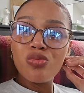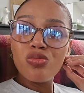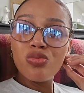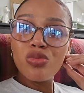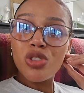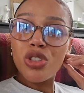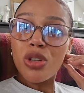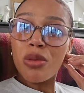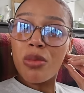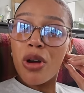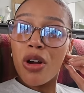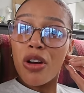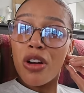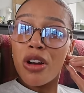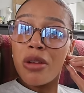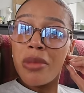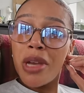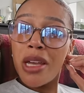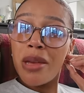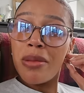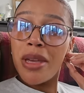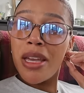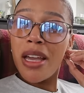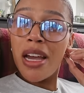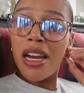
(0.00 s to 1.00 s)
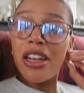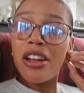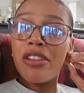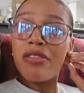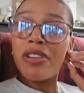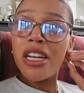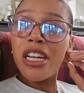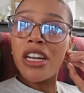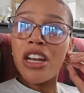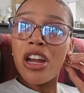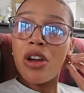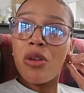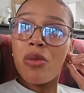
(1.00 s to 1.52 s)
tomorrow, maybe. I don't
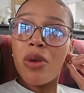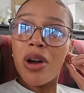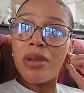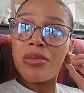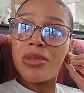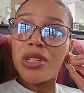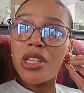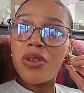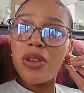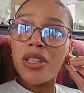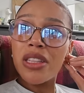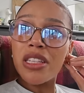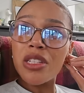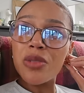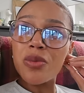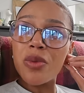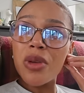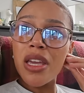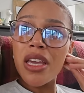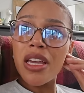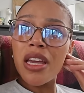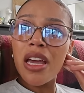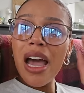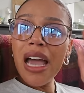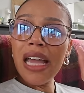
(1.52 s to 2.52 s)
really know what I'm doing this week.